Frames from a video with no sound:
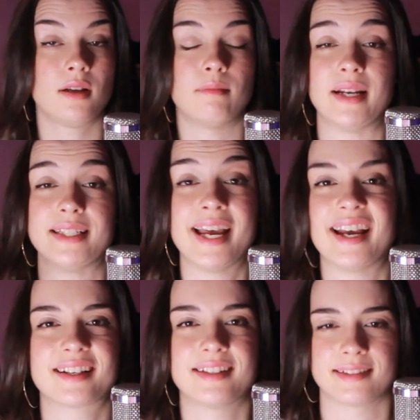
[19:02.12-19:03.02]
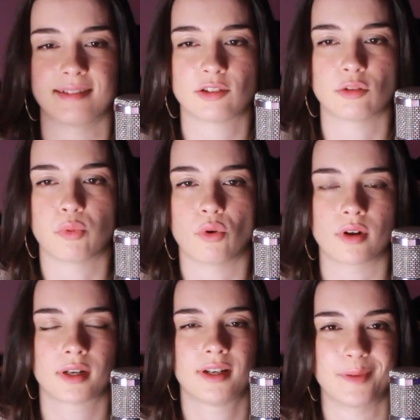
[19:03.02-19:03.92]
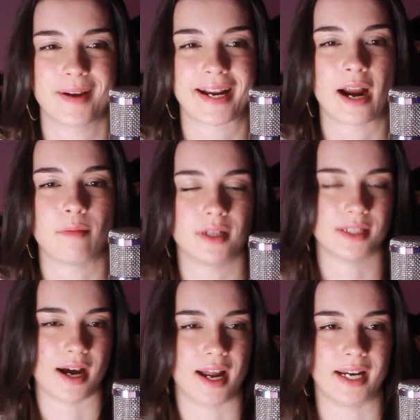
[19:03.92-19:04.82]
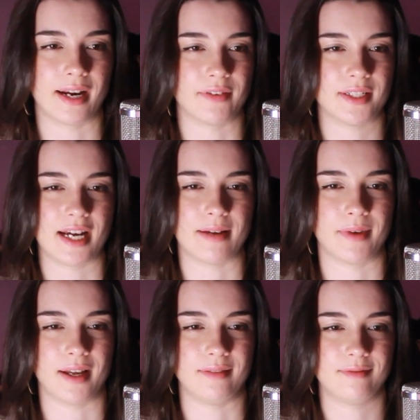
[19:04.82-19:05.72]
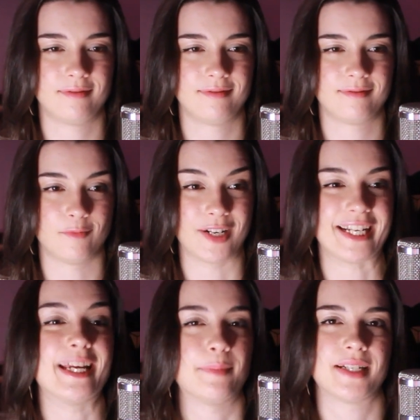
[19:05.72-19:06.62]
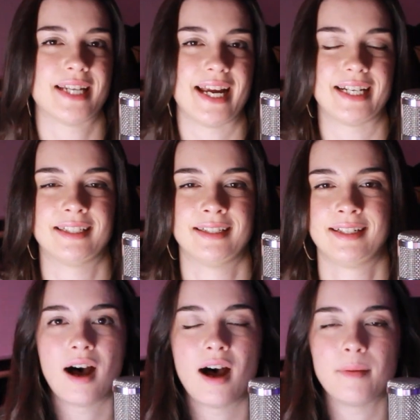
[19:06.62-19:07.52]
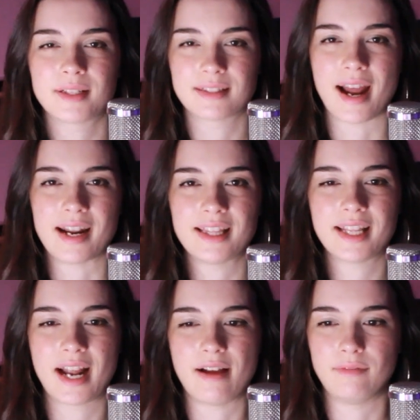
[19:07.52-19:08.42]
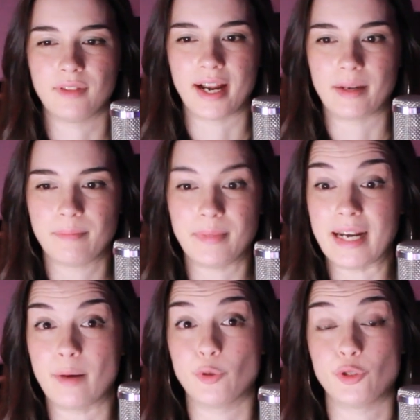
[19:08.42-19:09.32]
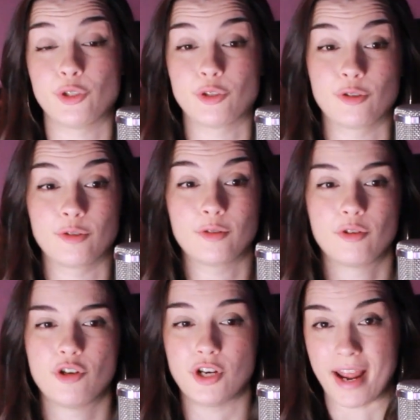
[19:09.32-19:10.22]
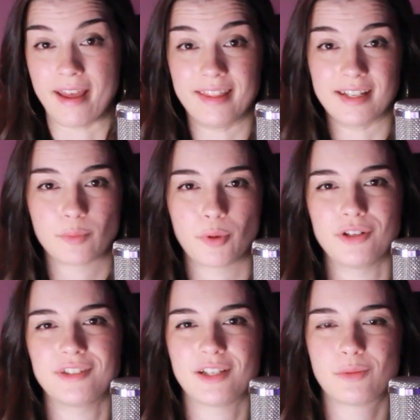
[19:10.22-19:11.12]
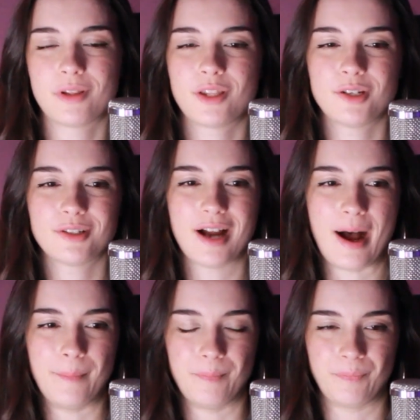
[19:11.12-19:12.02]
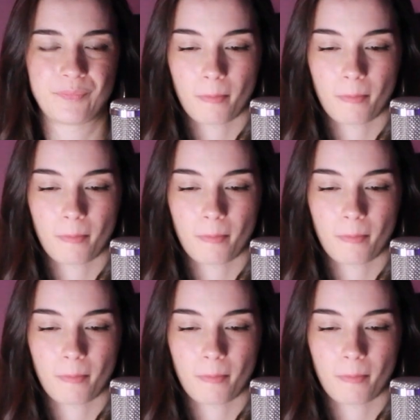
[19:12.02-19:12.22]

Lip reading: my tech doesn't support it, with my camera dying every time I want to keep a take. I'm excited that I've like been able to share this process with you. I'm